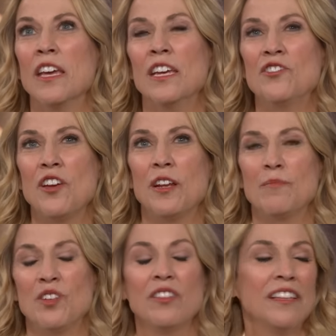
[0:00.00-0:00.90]
he showed
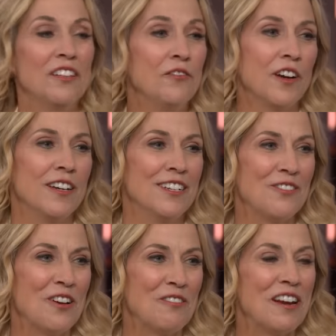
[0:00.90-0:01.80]
up to Lilith Fair in
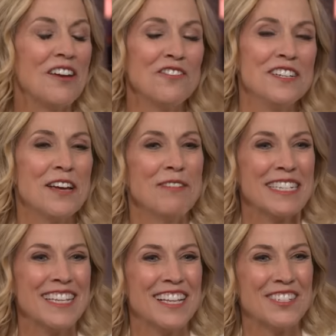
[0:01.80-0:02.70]
Toronto. Every time I
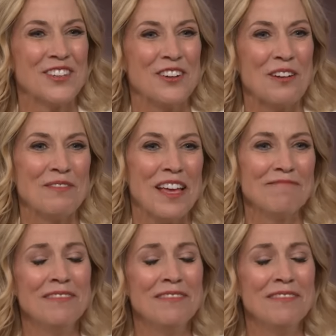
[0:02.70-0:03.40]
sing that song, I'm like,